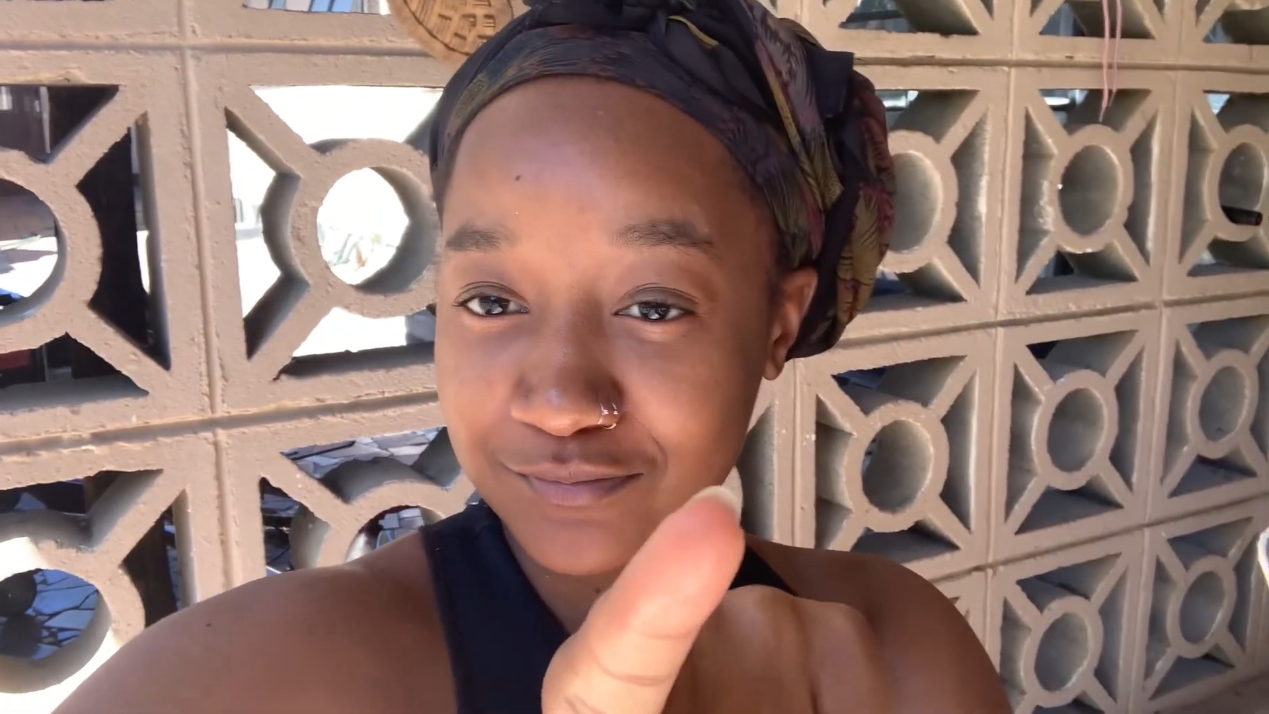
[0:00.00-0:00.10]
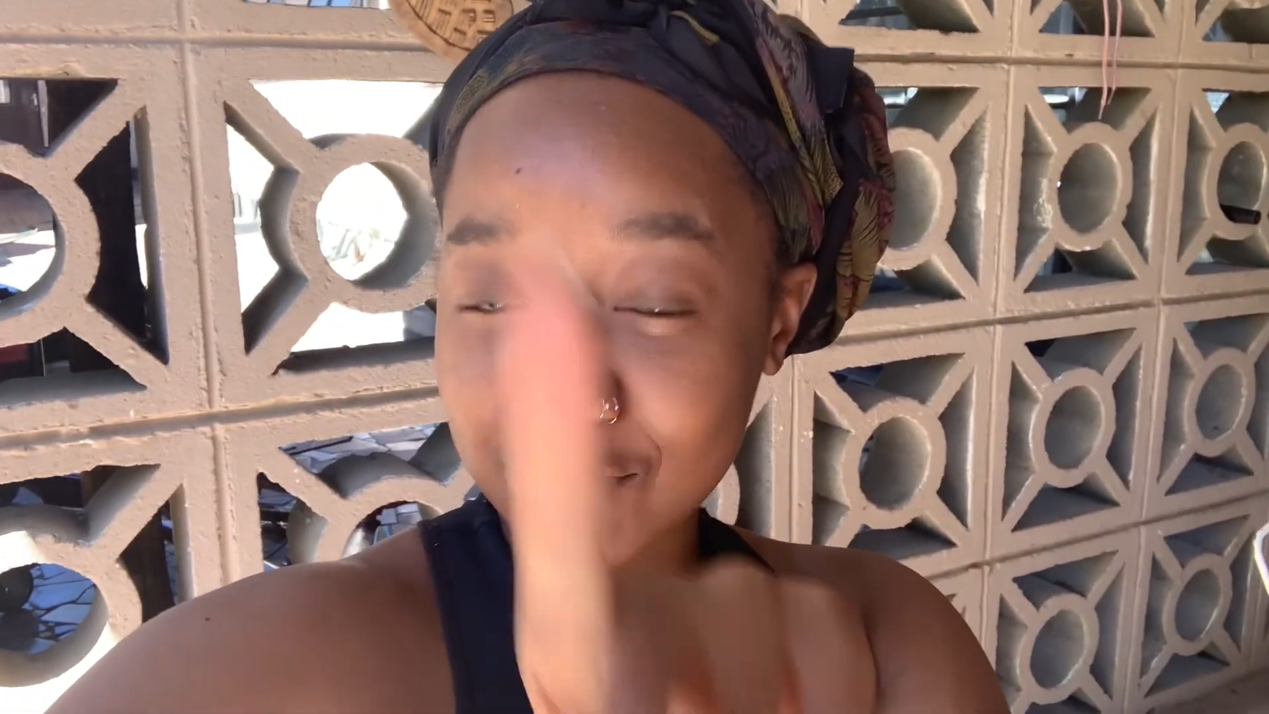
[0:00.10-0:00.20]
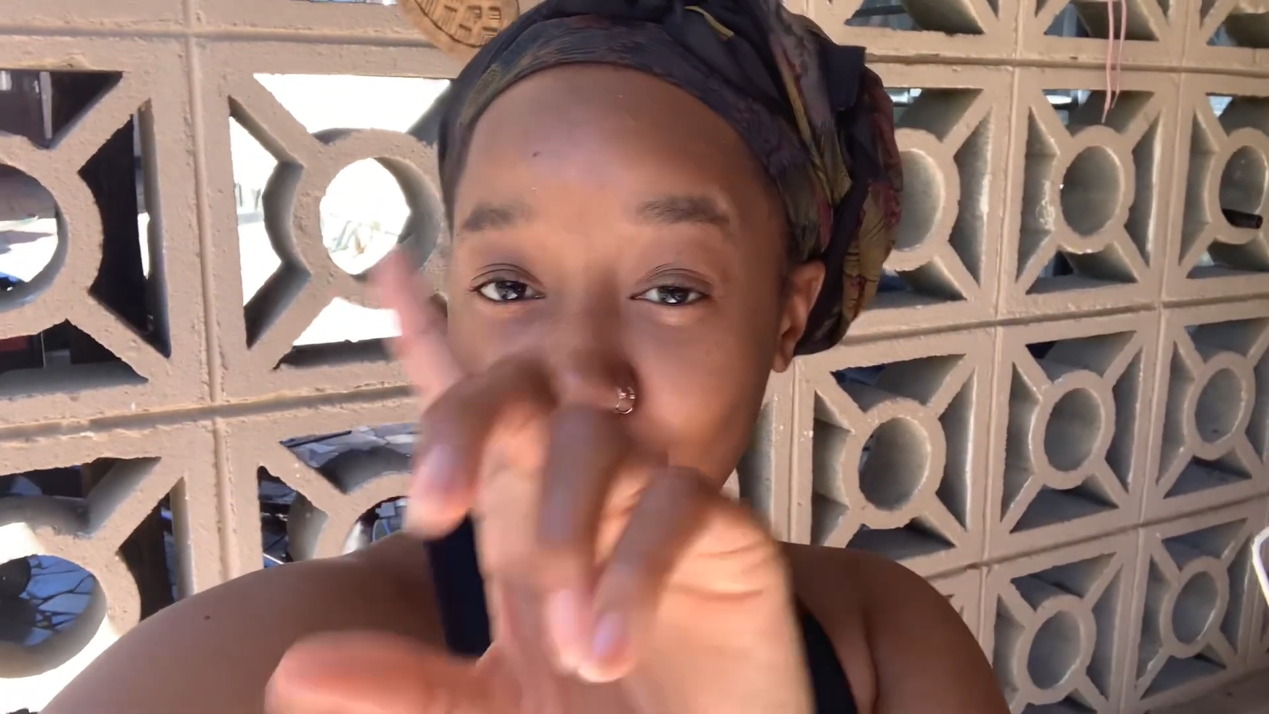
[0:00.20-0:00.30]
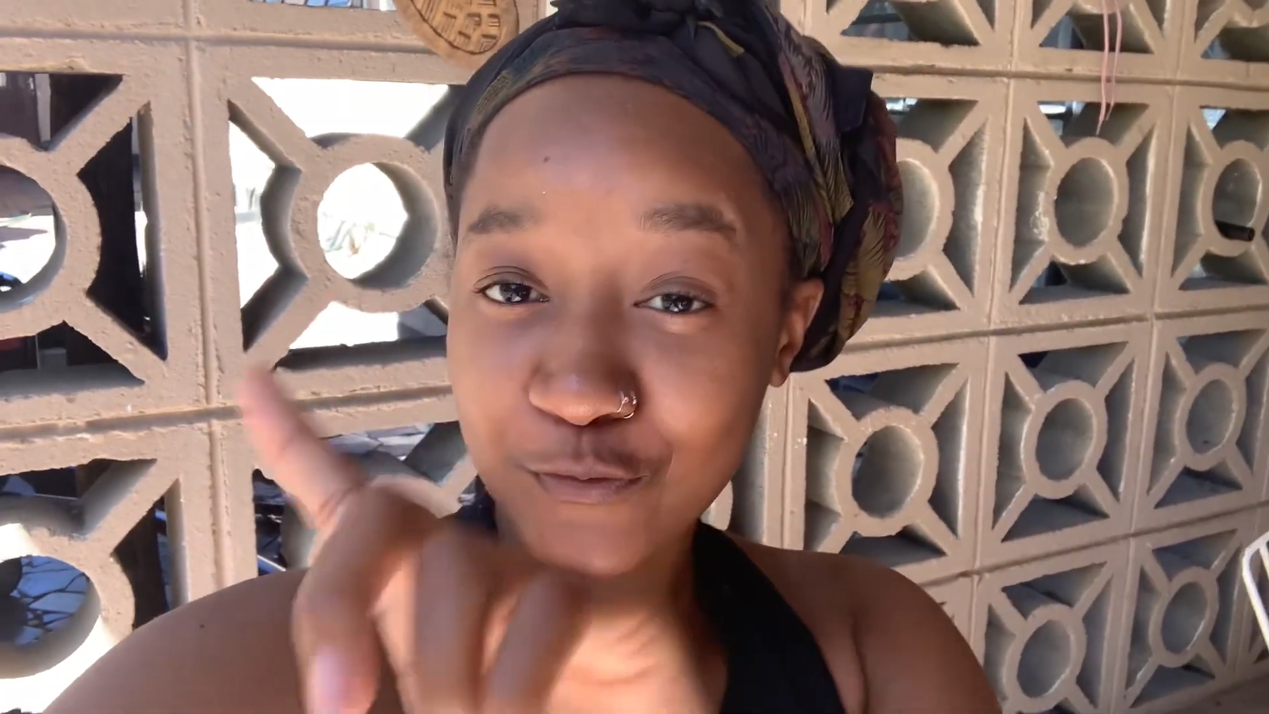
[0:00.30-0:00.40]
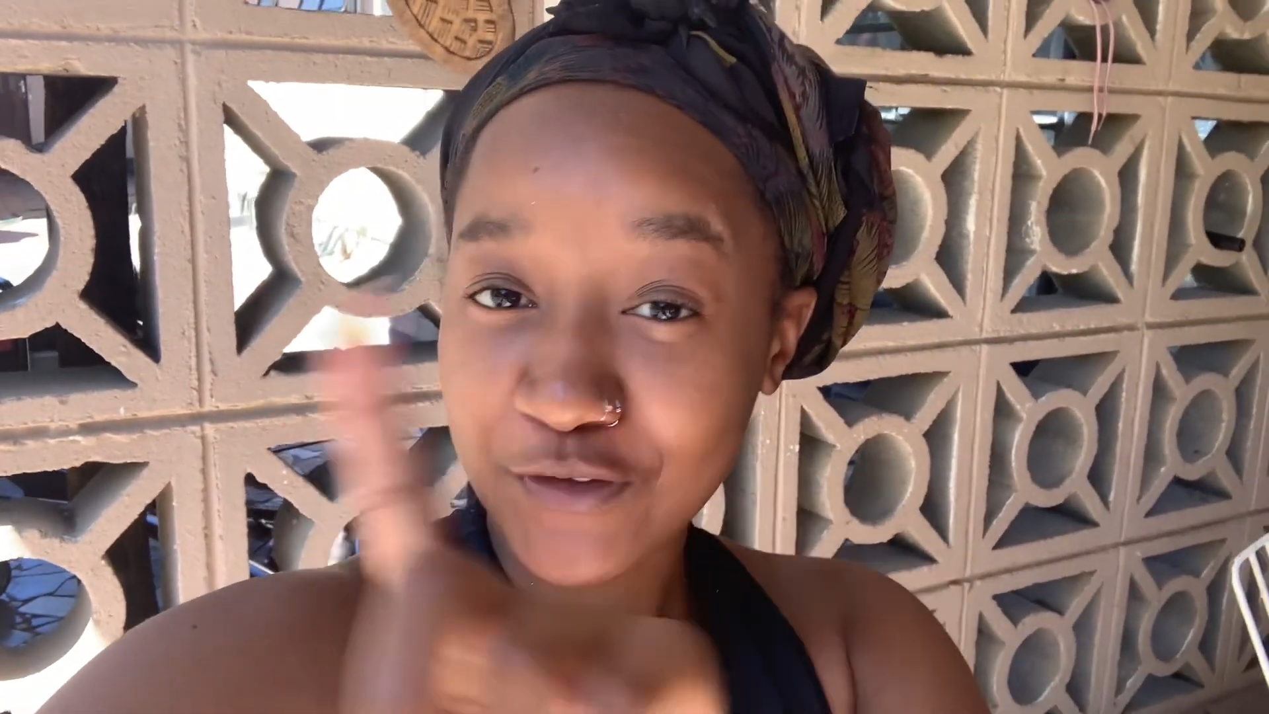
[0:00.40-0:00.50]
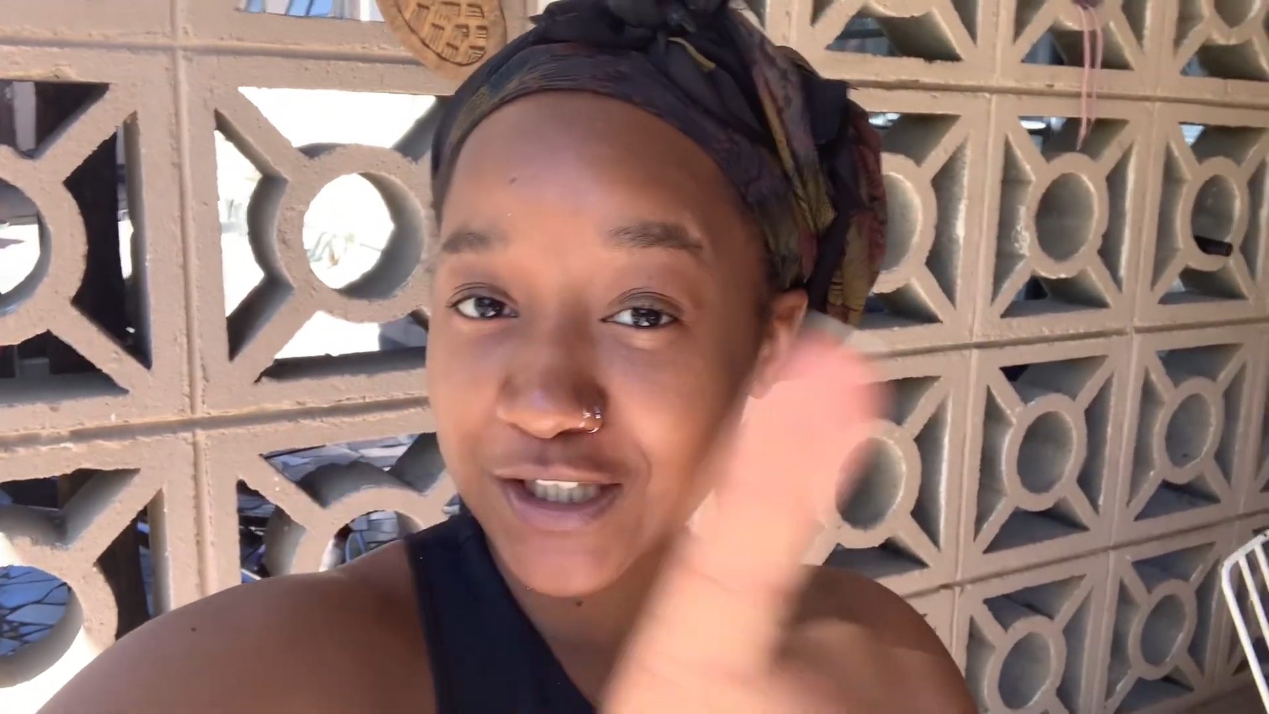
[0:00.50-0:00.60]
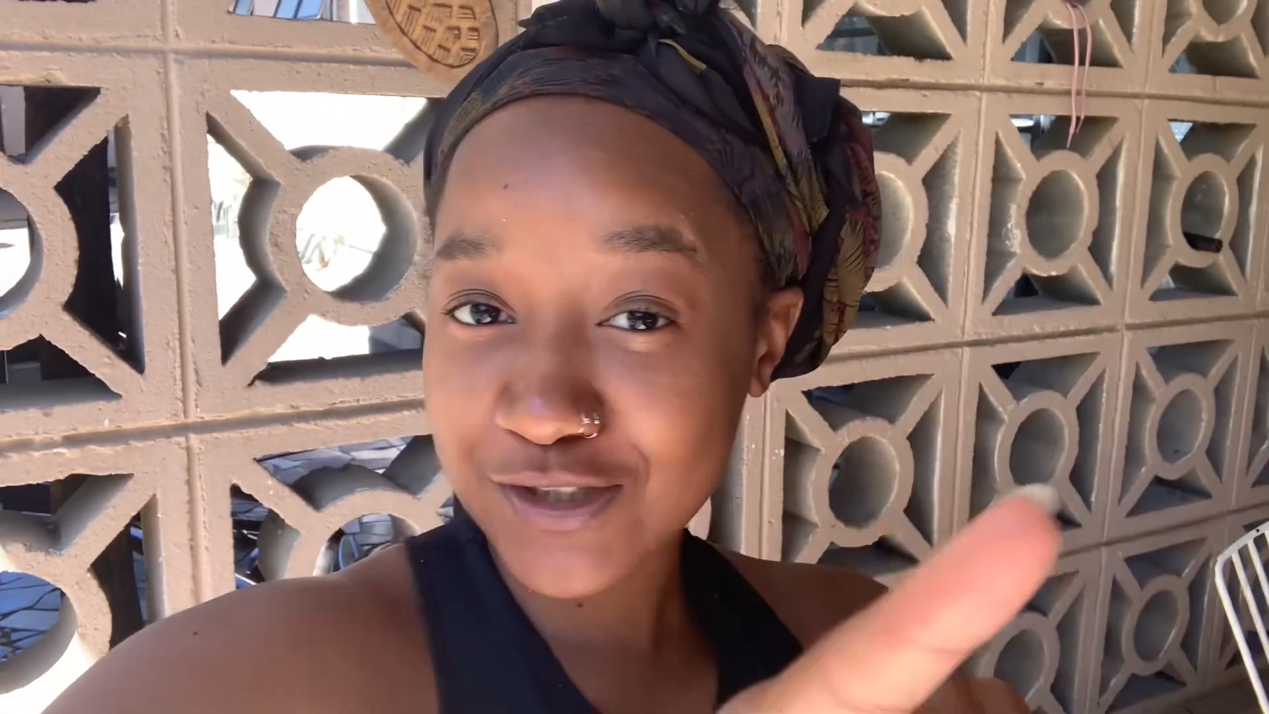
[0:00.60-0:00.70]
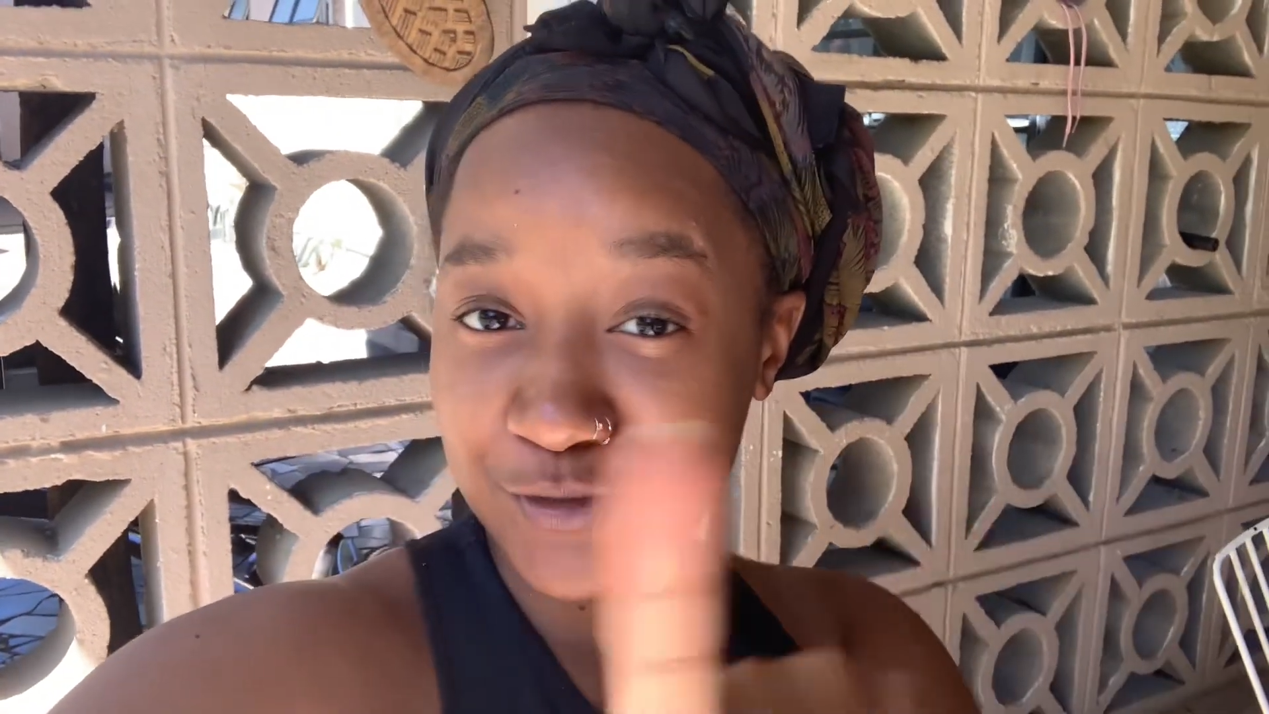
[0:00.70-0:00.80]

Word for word: Don't forget to